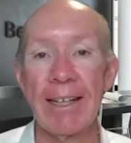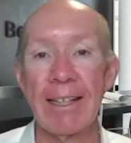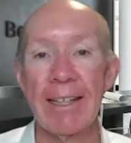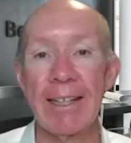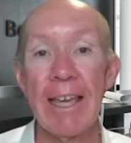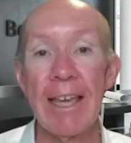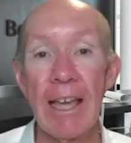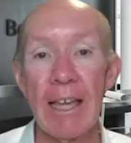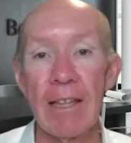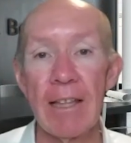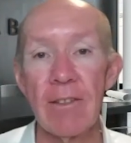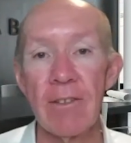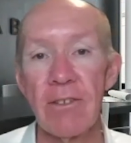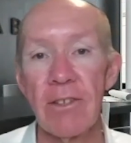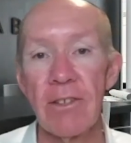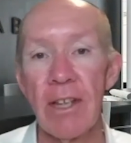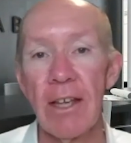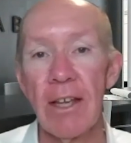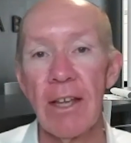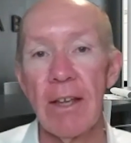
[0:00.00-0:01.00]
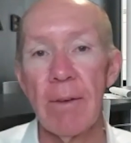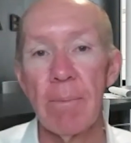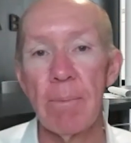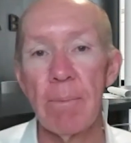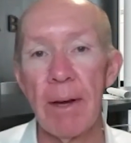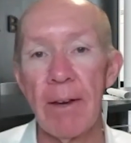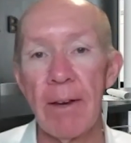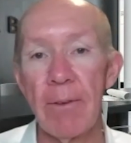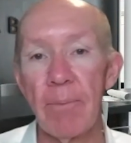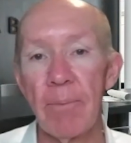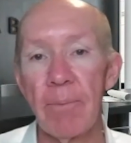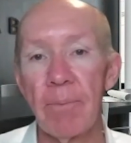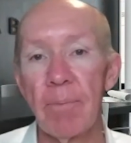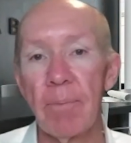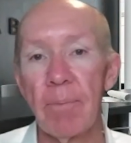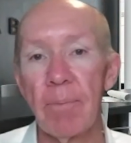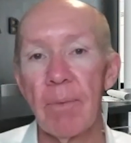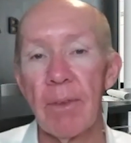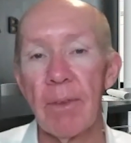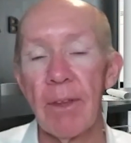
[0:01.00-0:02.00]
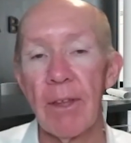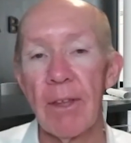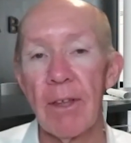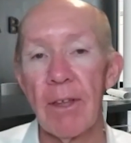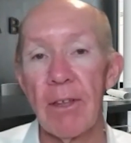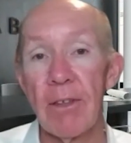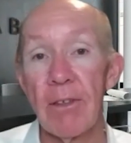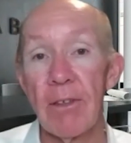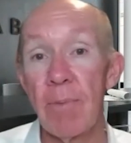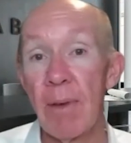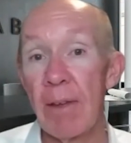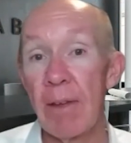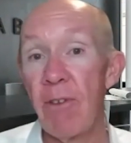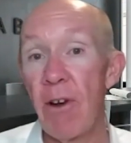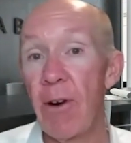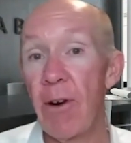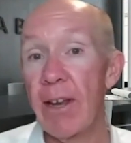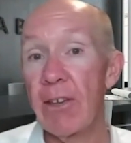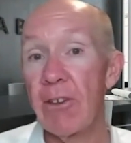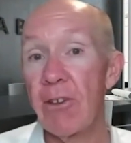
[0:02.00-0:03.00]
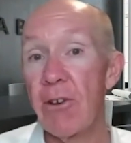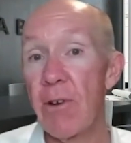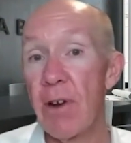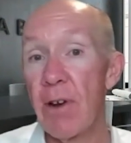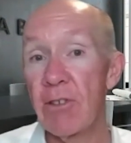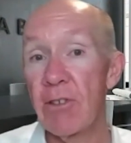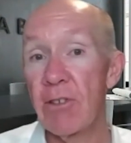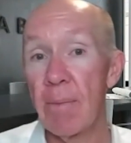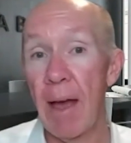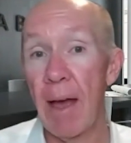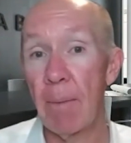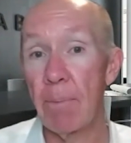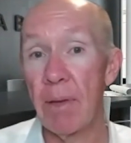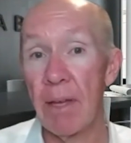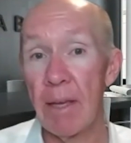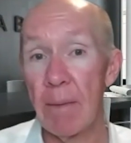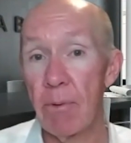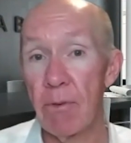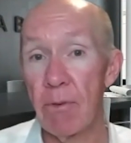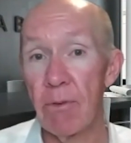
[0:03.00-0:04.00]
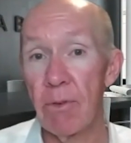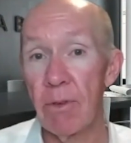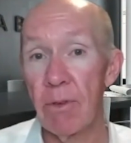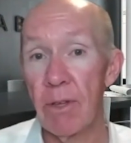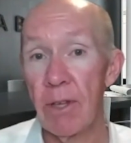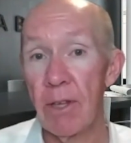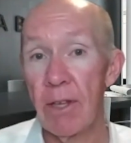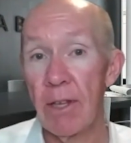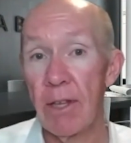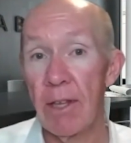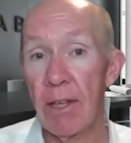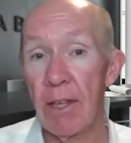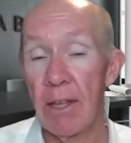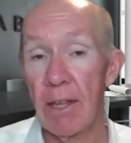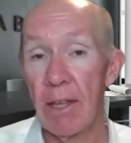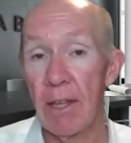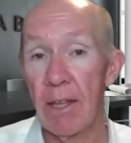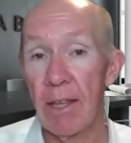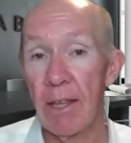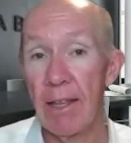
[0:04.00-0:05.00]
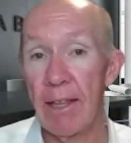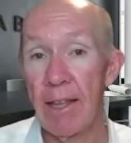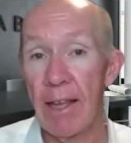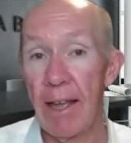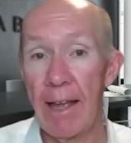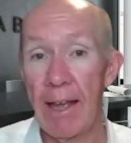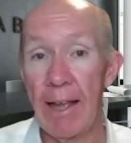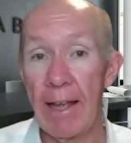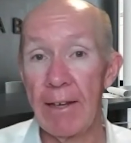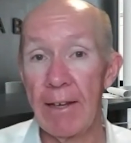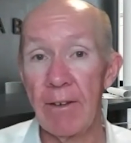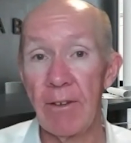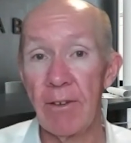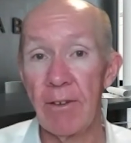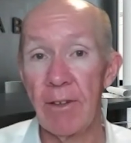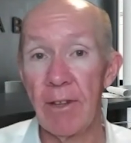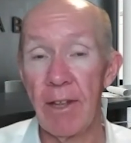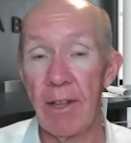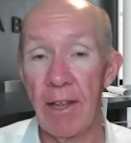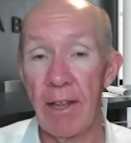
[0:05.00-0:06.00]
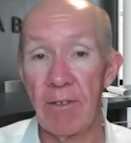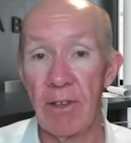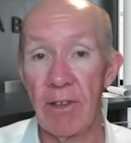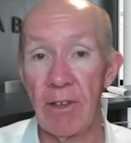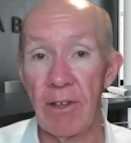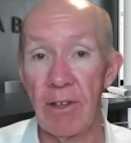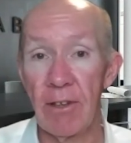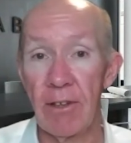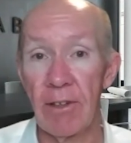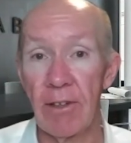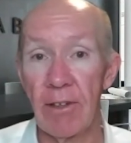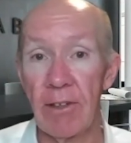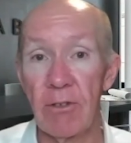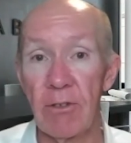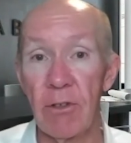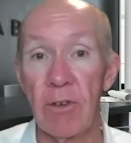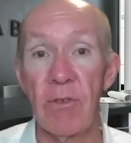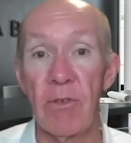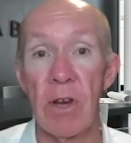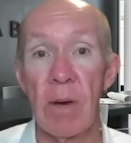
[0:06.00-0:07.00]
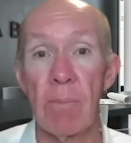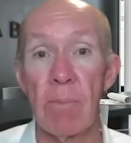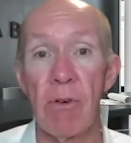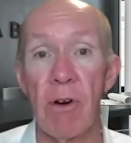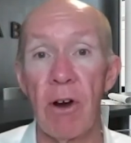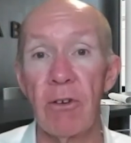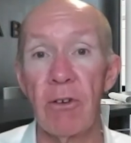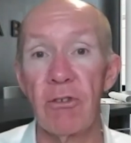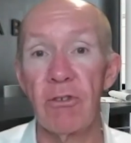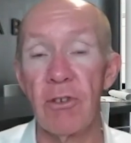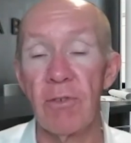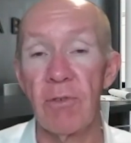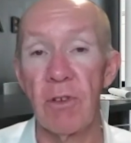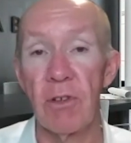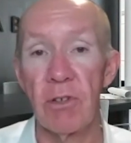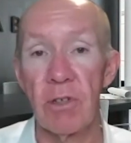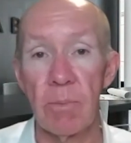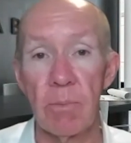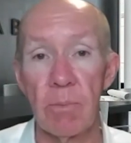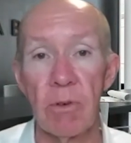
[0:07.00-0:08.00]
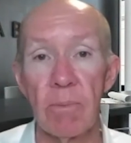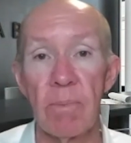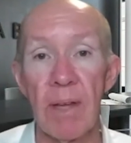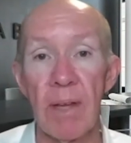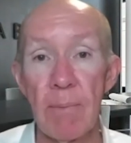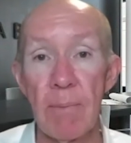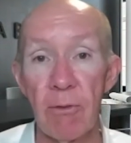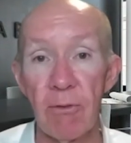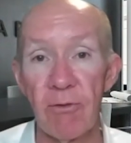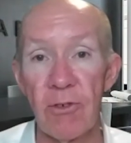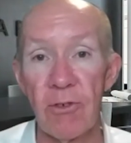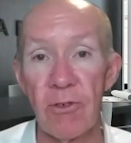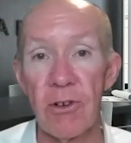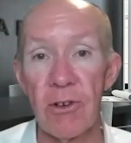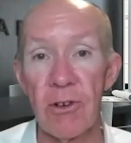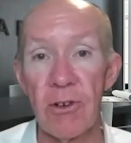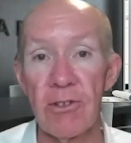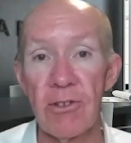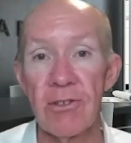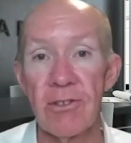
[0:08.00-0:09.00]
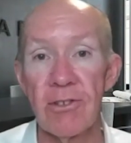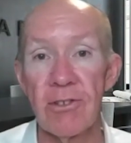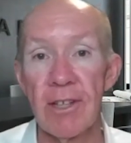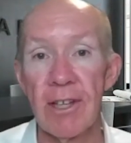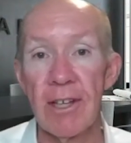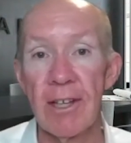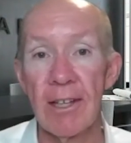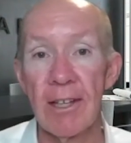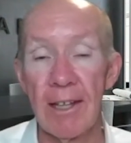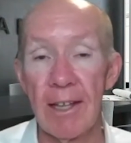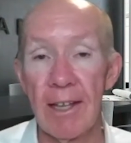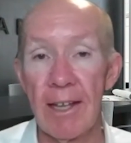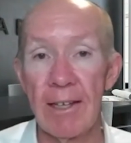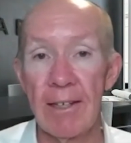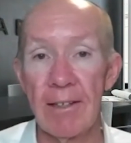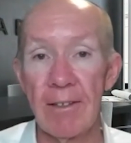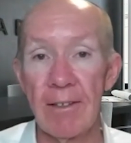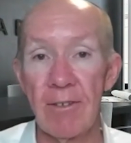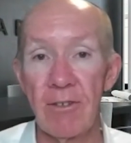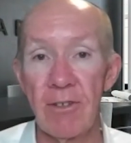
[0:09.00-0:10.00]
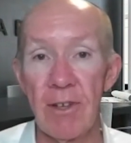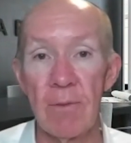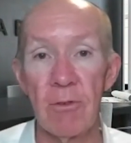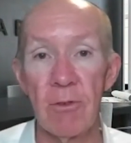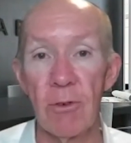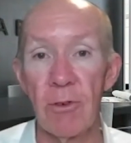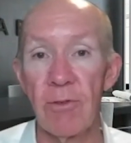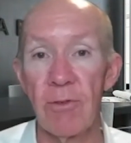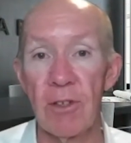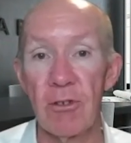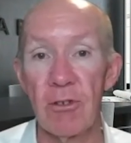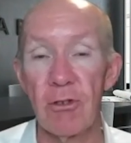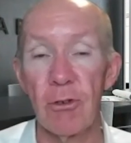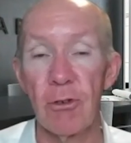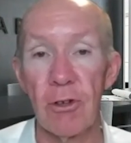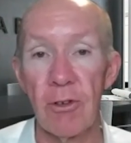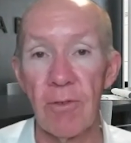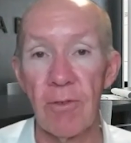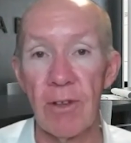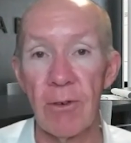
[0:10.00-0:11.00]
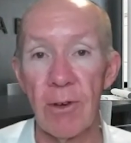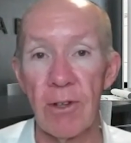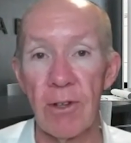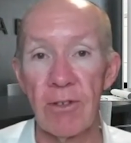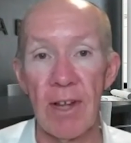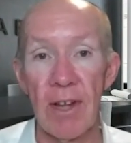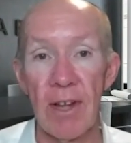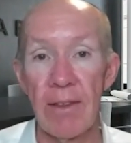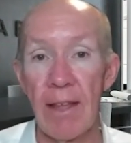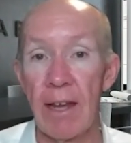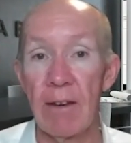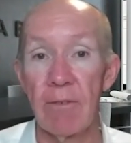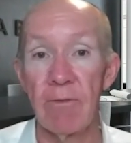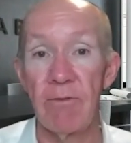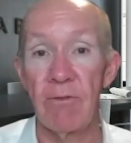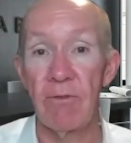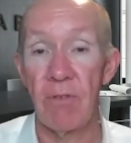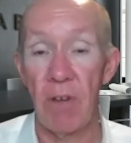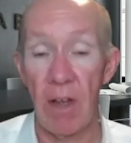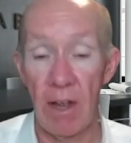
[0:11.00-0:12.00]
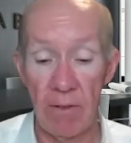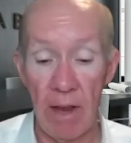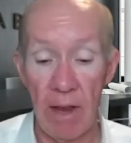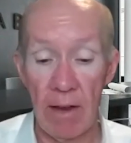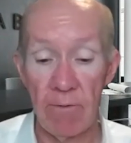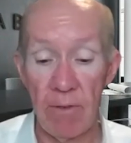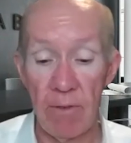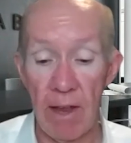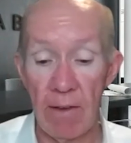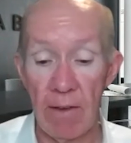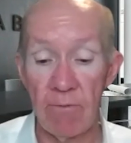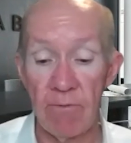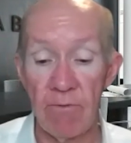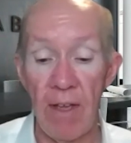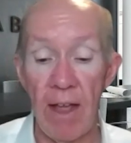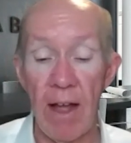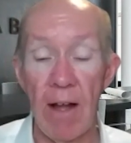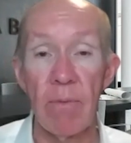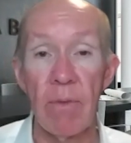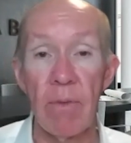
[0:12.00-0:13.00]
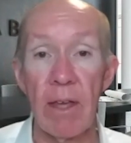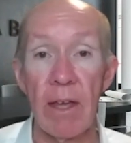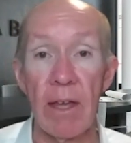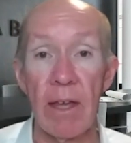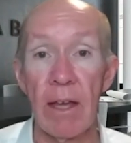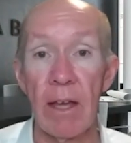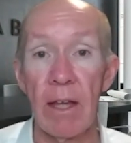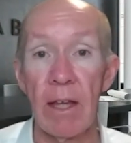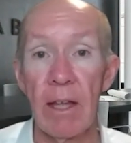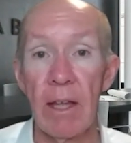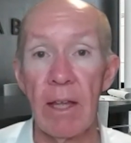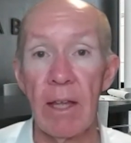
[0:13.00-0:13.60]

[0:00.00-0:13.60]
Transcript: kids. But you've been very curious about people, and as a sort of an approach, you've learned to put people first, and seem to have intuitively always done that, and found their